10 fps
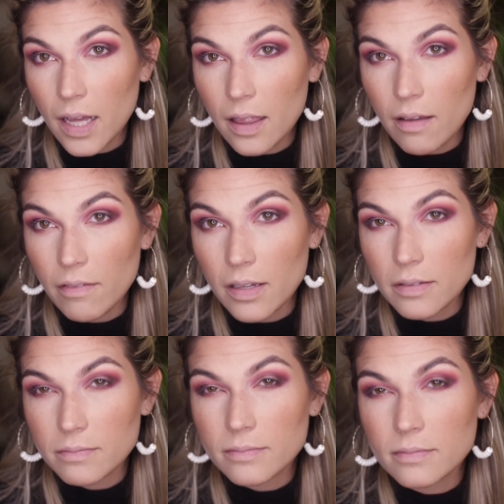Love it.
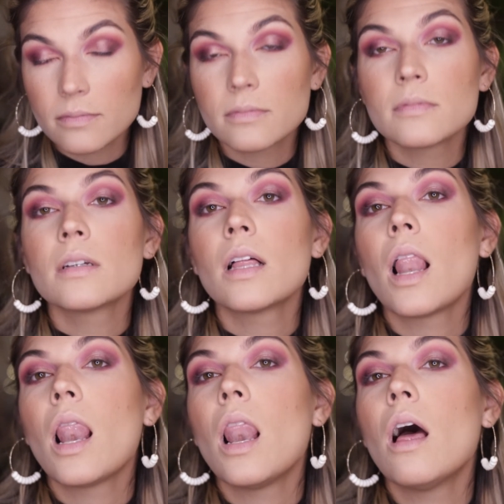
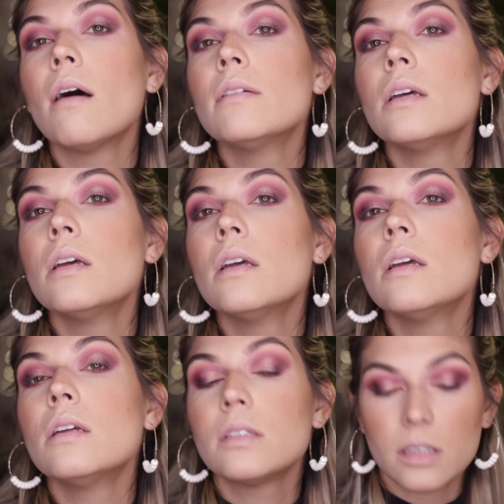Love
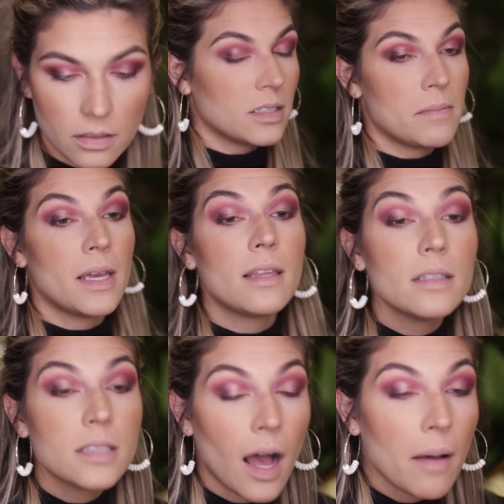it. To make the
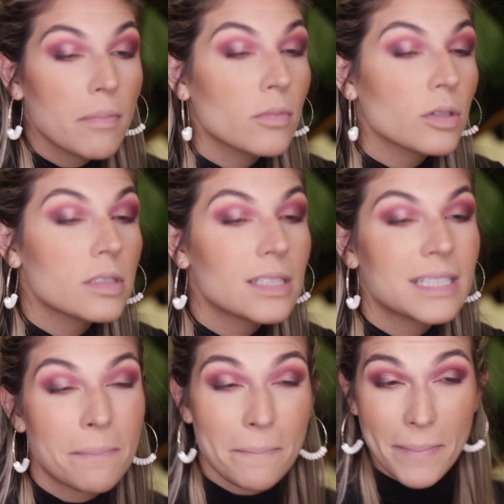top more
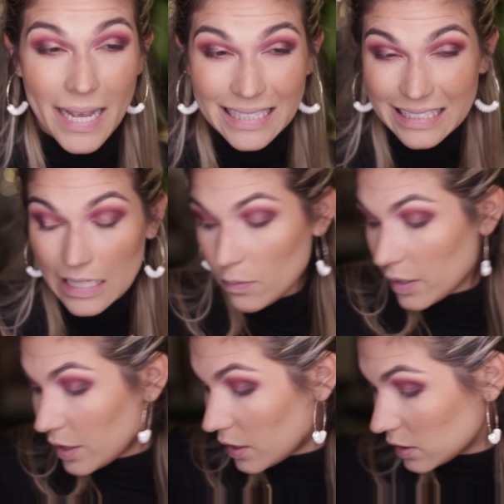spicy with